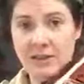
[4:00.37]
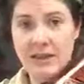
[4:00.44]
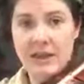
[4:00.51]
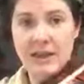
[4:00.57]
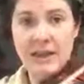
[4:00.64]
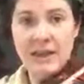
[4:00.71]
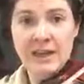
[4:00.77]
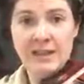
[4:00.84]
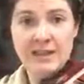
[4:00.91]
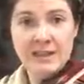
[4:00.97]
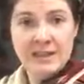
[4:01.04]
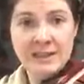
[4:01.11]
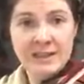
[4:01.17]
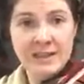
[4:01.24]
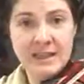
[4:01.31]
scale again is a
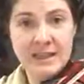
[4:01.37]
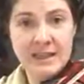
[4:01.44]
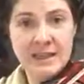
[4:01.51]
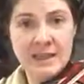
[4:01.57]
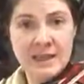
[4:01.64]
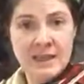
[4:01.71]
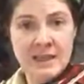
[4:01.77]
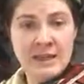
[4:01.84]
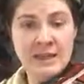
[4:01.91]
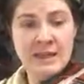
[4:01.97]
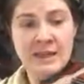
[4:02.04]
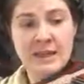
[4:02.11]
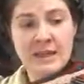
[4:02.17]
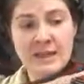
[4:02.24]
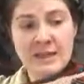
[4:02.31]
D.
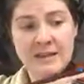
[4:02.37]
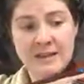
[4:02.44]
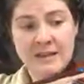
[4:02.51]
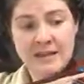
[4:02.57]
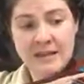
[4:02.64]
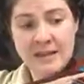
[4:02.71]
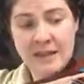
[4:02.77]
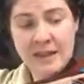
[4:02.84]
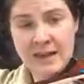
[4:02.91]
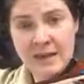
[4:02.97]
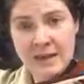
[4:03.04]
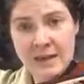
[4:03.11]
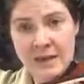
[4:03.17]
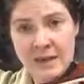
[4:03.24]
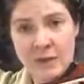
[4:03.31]
C,
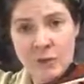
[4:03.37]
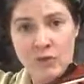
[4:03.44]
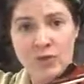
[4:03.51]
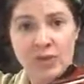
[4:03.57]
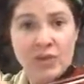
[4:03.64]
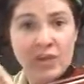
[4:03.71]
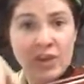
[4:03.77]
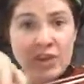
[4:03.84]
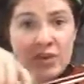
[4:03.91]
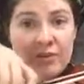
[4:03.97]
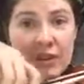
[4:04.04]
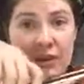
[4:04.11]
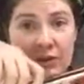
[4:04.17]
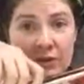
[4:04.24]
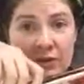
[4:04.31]
which is third
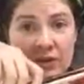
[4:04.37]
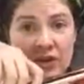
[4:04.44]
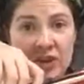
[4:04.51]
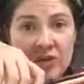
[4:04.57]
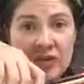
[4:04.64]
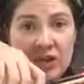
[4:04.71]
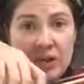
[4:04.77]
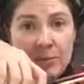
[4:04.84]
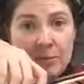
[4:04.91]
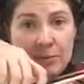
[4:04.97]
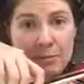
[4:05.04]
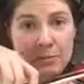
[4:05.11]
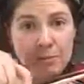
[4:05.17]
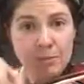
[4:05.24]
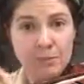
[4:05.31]
finger on the G string,
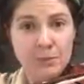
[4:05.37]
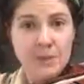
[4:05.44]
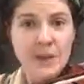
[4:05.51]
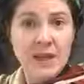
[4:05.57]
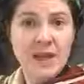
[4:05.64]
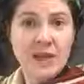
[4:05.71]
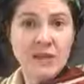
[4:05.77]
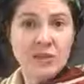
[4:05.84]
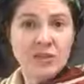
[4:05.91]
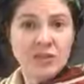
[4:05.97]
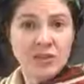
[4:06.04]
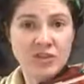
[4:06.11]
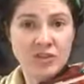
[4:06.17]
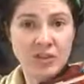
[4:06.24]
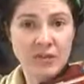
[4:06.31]
B, which
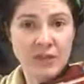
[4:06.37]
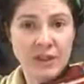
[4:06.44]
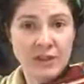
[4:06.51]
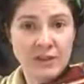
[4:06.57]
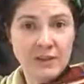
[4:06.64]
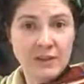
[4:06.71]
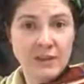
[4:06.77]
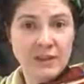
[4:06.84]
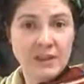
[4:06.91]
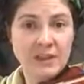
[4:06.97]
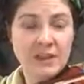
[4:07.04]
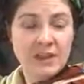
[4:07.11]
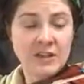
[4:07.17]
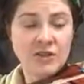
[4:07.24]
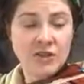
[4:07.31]
is two fingers on the
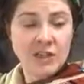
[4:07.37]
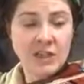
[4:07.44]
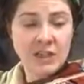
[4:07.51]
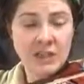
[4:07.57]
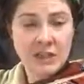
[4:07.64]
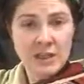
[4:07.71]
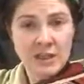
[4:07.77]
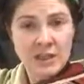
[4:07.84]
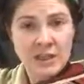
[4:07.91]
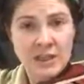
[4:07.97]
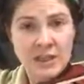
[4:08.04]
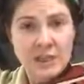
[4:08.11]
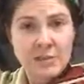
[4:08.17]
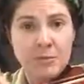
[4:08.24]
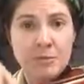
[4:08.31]
G string,
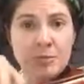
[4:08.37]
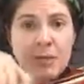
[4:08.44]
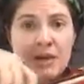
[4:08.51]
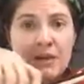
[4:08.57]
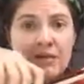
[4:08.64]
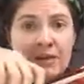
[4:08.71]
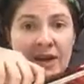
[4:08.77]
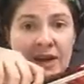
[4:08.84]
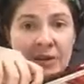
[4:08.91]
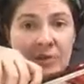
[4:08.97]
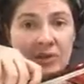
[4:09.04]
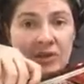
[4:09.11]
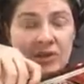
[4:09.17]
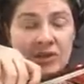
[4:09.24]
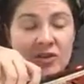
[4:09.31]
B flat,
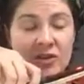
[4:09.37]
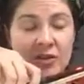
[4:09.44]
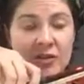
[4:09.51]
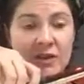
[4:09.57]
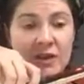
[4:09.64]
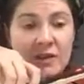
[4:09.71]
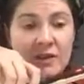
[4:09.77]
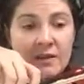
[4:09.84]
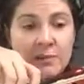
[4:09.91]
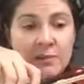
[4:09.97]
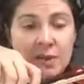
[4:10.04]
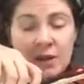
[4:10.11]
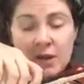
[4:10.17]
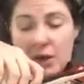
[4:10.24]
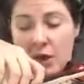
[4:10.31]
which is two fingers
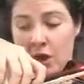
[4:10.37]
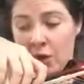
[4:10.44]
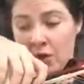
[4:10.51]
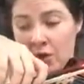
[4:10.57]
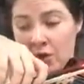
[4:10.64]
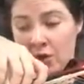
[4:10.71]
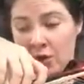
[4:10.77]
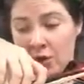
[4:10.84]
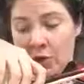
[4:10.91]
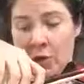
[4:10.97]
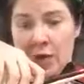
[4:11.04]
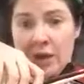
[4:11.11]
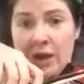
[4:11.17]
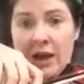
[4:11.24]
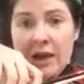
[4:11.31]
but low two,
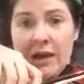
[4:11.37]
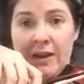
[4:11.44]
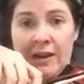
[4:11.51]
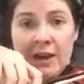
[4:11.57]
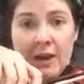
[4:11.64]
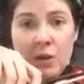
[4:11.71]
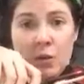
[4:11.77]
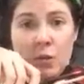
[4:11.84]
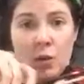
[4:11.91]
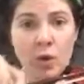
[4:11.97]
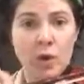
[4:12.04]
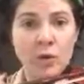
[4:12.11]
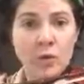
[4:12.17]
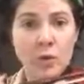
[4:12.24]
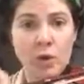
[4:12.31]
and then
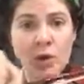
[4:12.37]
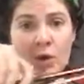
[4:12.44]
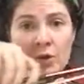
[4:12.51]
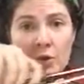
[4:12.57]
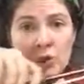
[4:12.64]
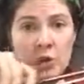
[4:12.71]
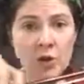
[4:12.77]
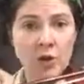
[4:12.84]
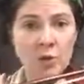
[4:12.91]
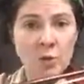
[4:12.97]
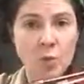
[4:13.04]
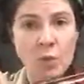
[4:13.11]
one, one, one,